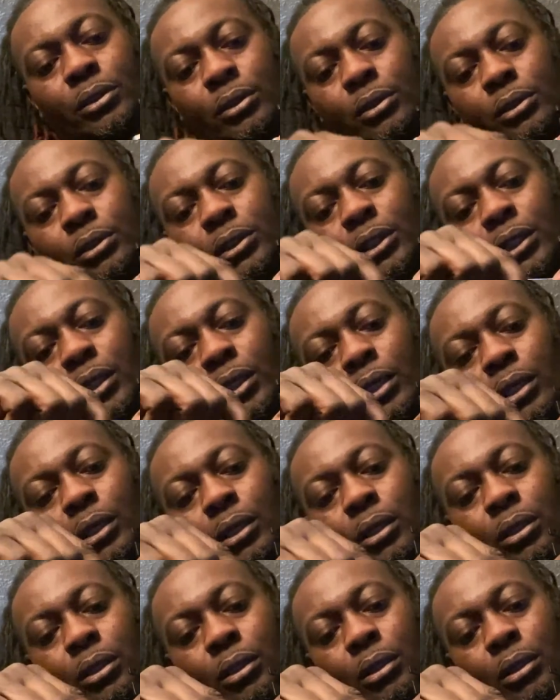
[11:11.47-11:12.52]
10
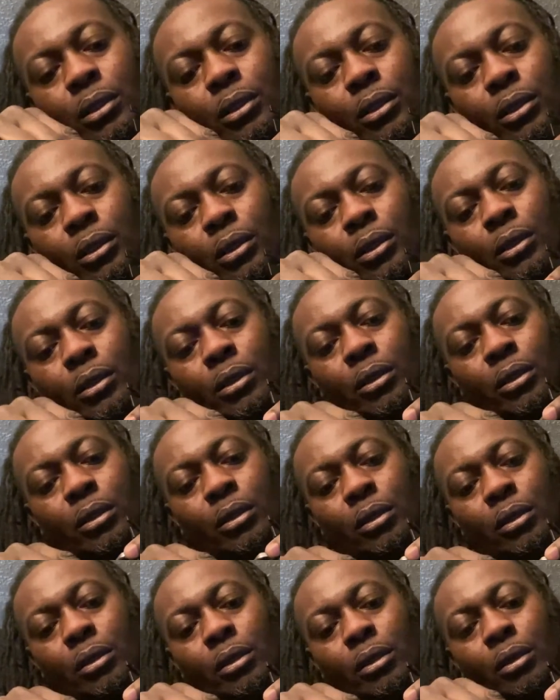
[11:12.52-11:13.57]

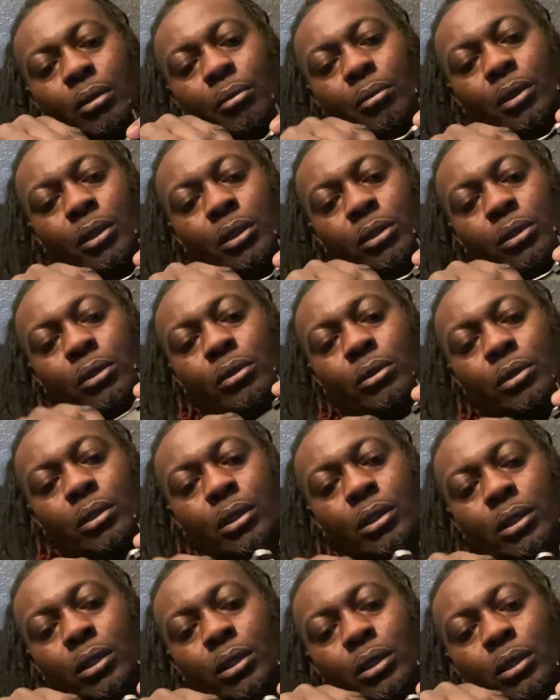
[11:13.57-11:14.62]
and my
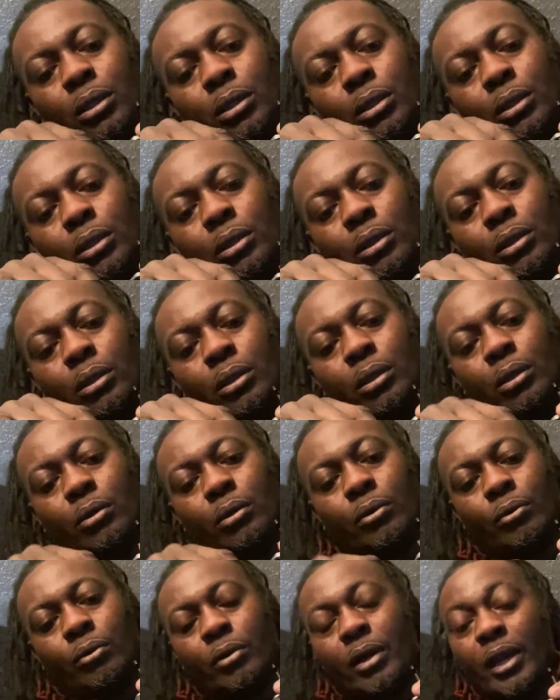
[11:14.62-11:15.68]
little
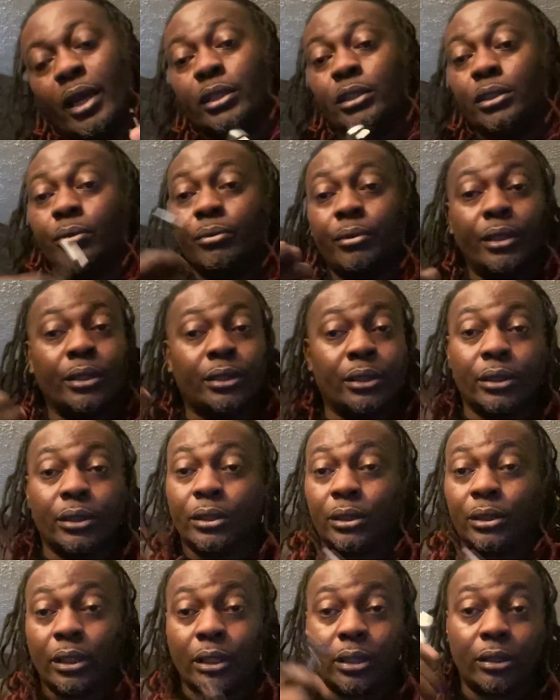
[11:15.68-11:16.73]
ratchet wrench and
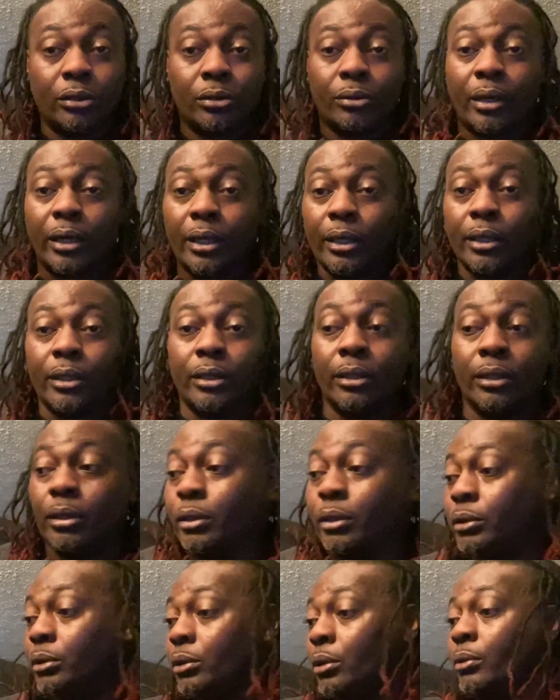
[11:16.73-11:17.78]
just get this right here
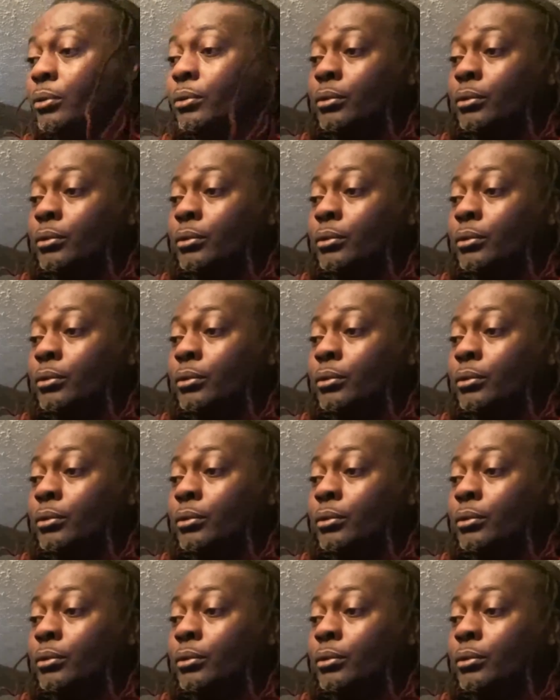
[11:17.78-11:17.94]
done. So